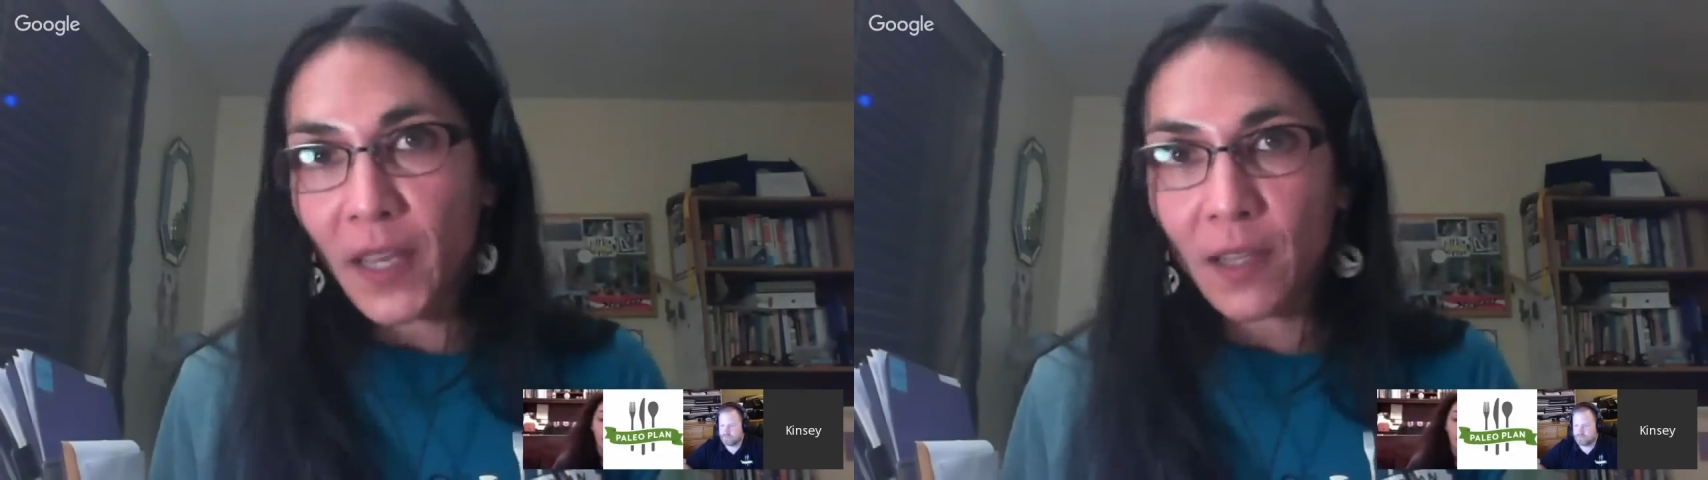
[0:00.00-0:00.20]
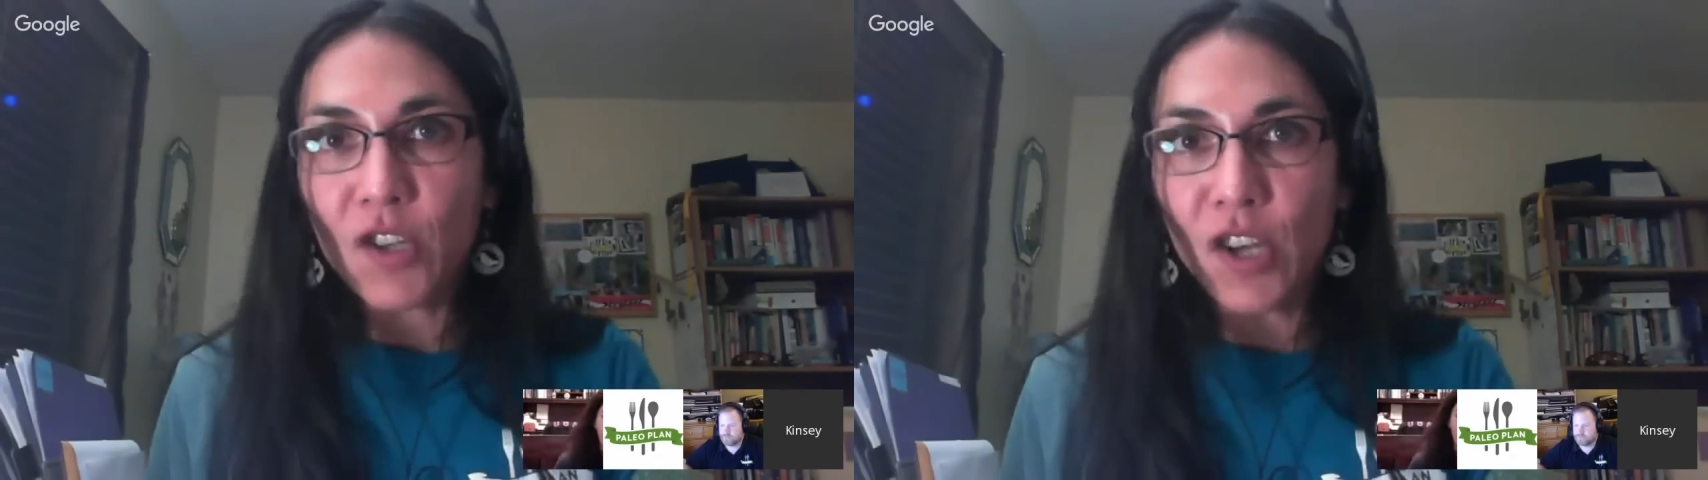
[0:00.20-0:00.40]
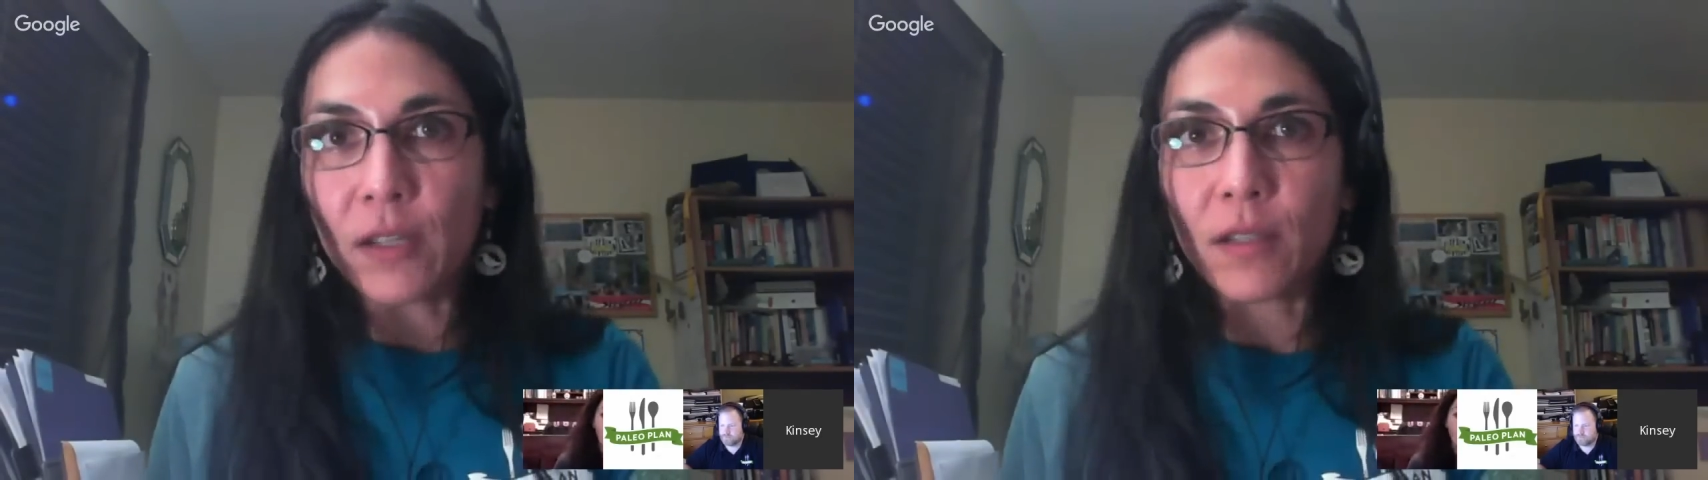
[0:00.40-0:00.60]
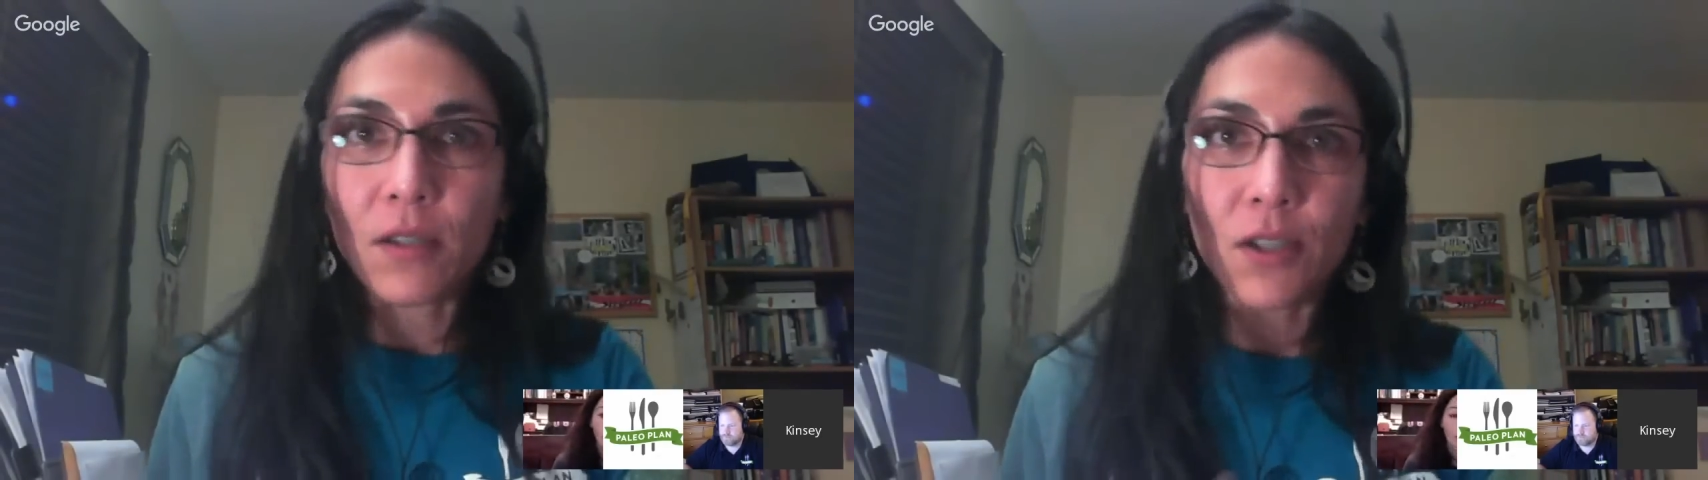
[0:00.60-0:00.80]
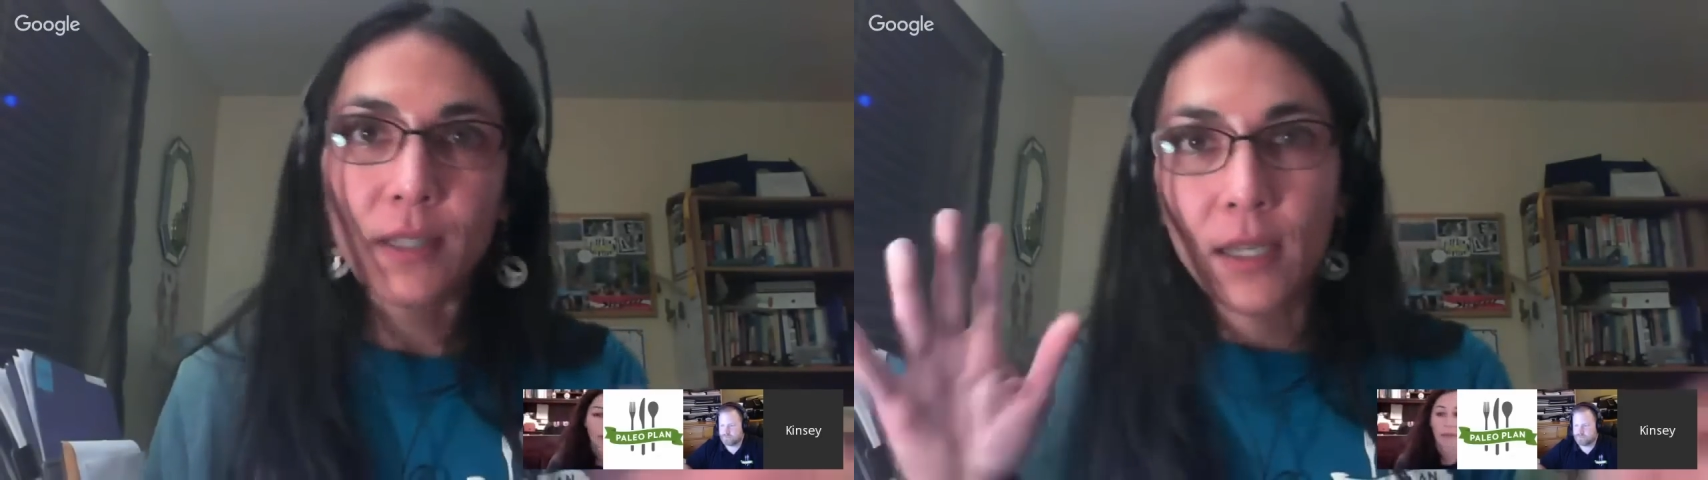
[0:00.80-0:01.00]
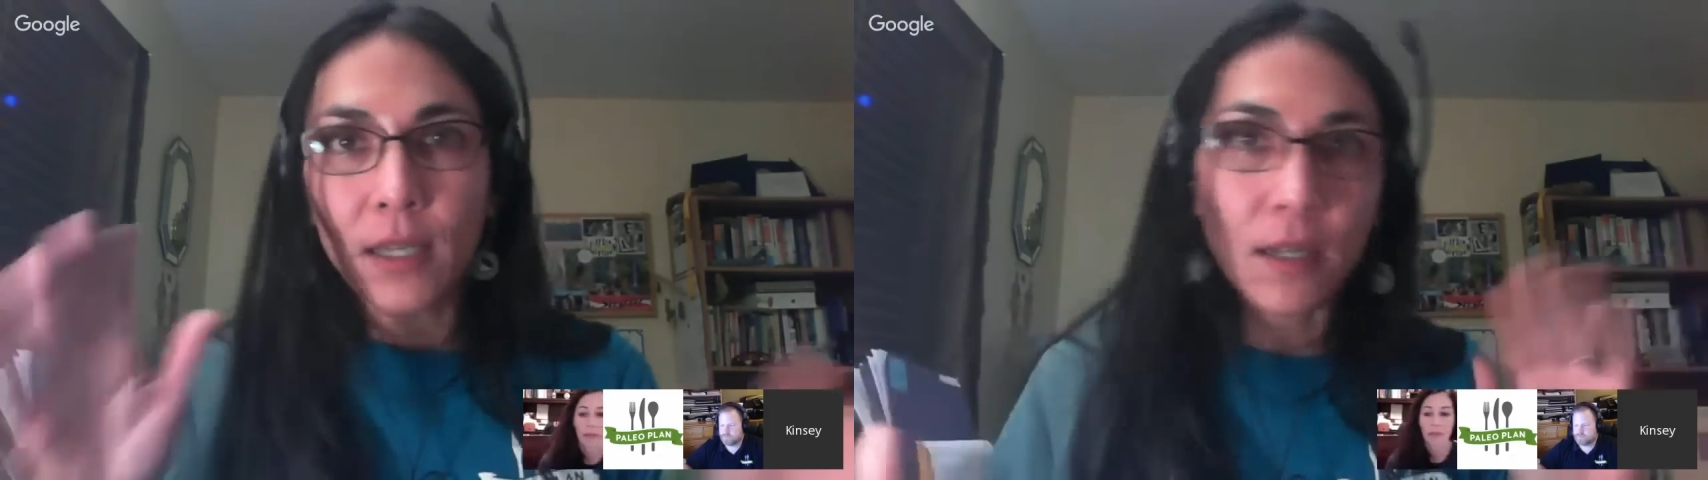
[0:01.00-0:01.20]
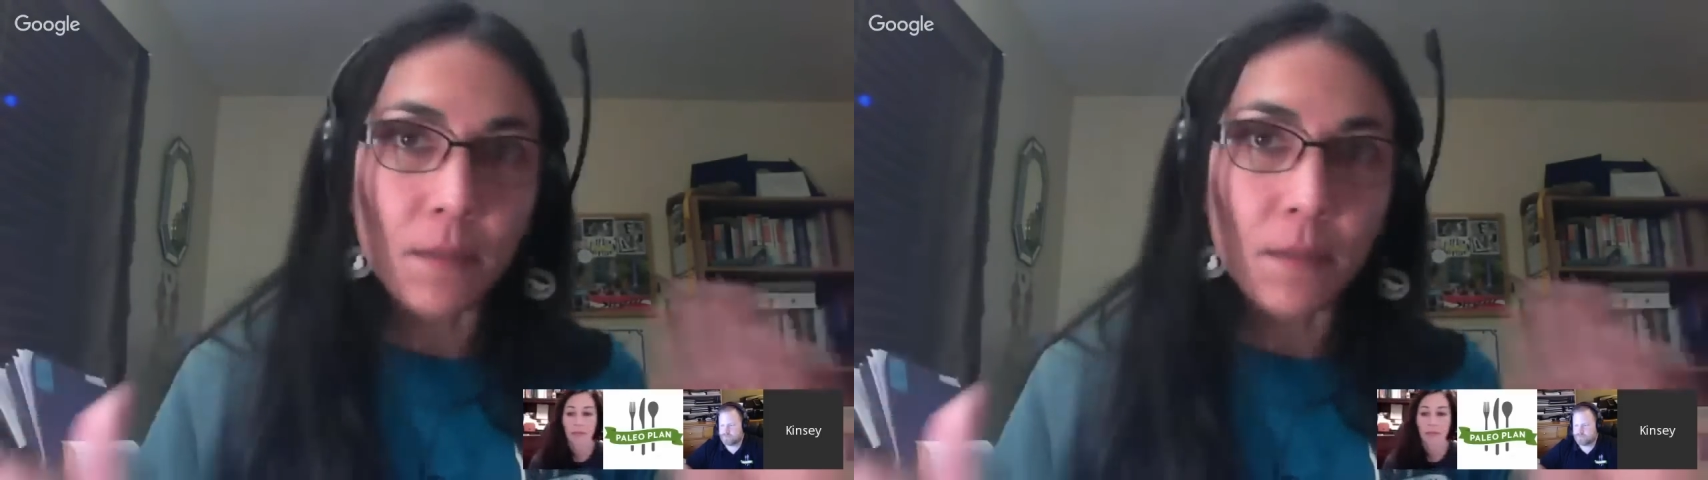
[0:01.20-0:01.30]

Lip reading: Paleo Challenge to just